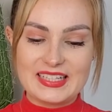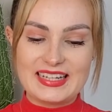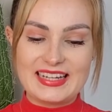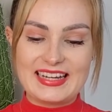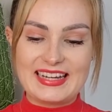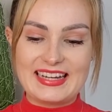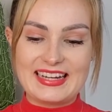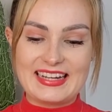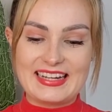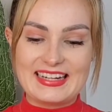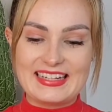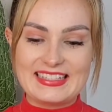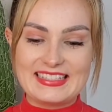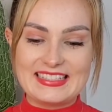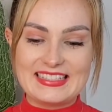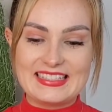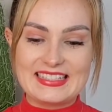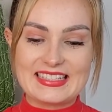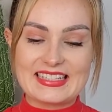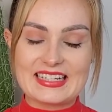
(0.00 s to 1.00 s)

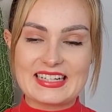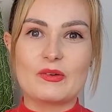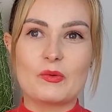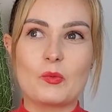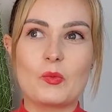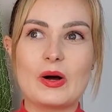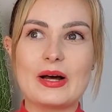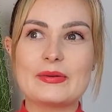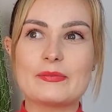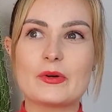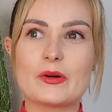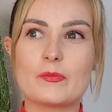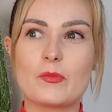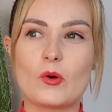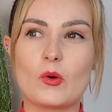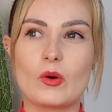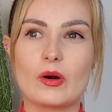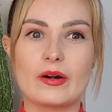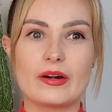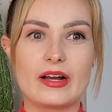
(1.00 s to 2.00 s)
And one
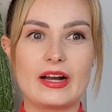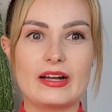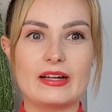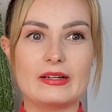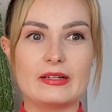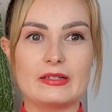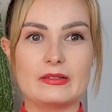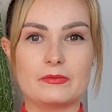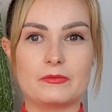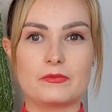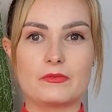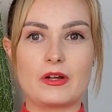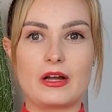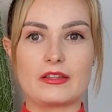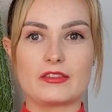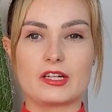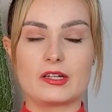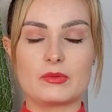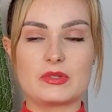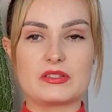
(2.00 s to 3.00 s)
report I
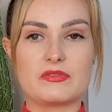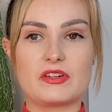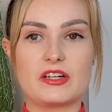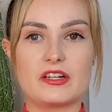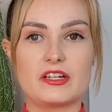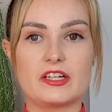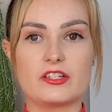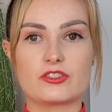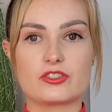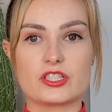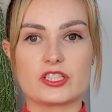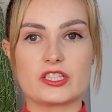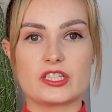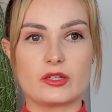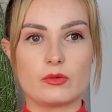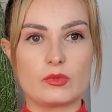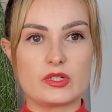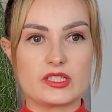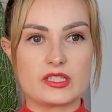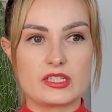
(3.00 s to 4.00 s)
thought was very interesting
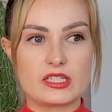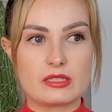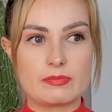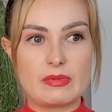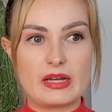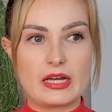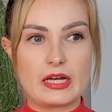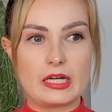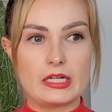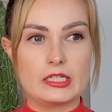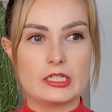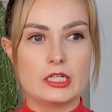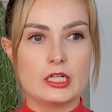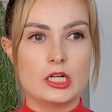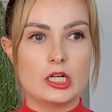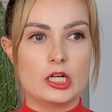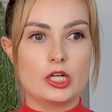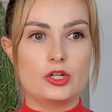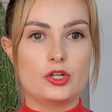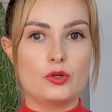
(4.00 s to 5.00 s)
was this man
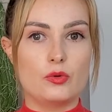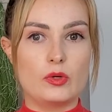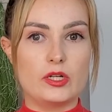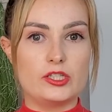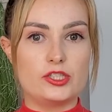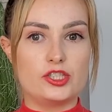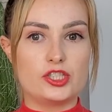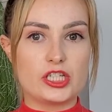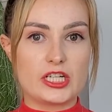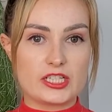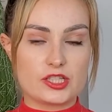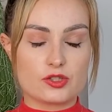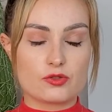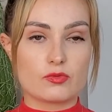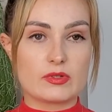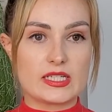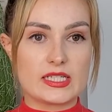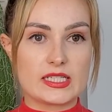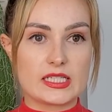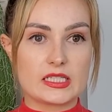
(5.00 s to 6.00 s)
who had just
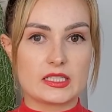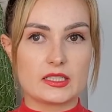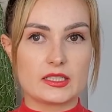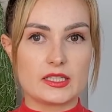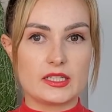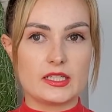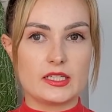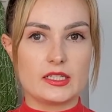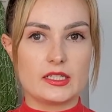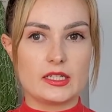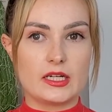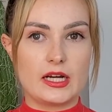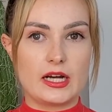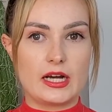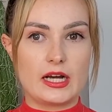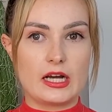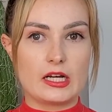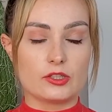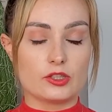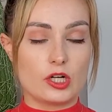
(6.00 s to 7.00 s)
recently
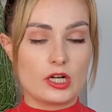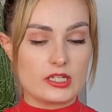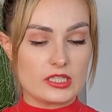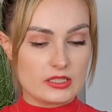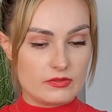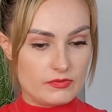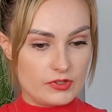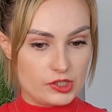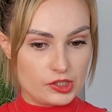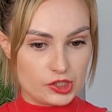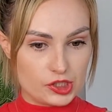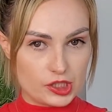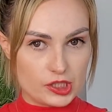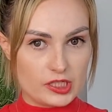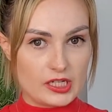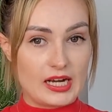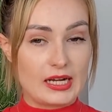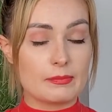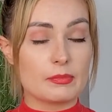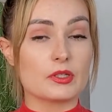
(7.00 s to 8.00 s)
lost vision,
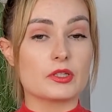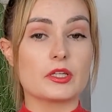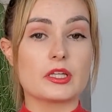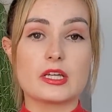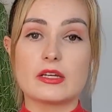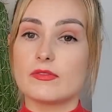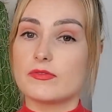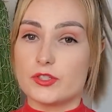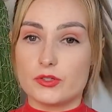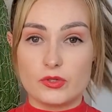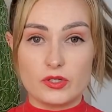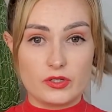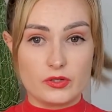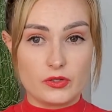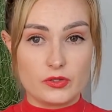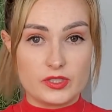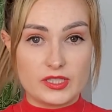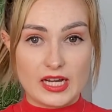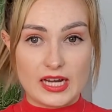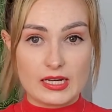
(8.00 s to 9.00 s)
I believe due
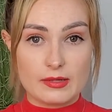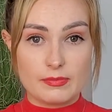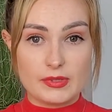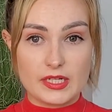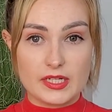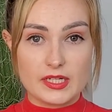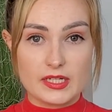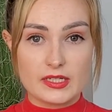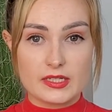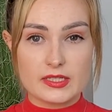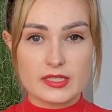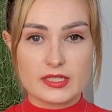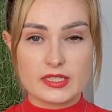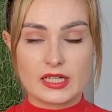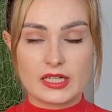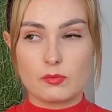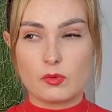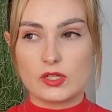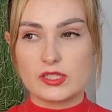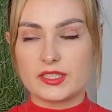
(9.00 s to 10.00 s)
to diabetes,
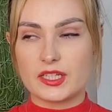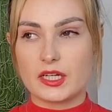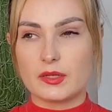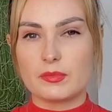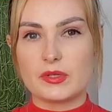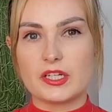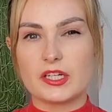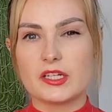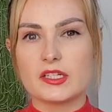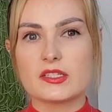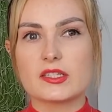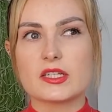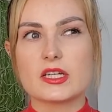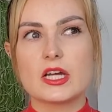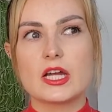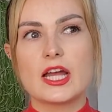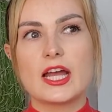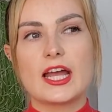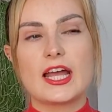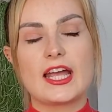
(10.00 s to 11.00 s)
type 1 diabetes,
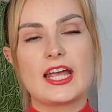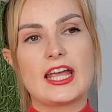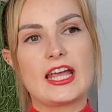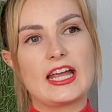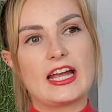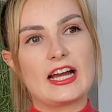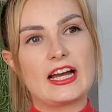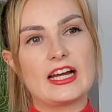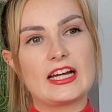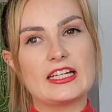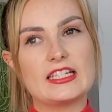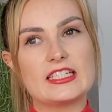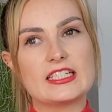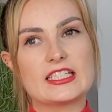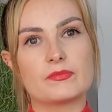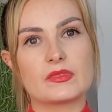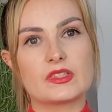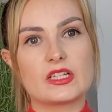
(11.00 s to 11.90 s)
and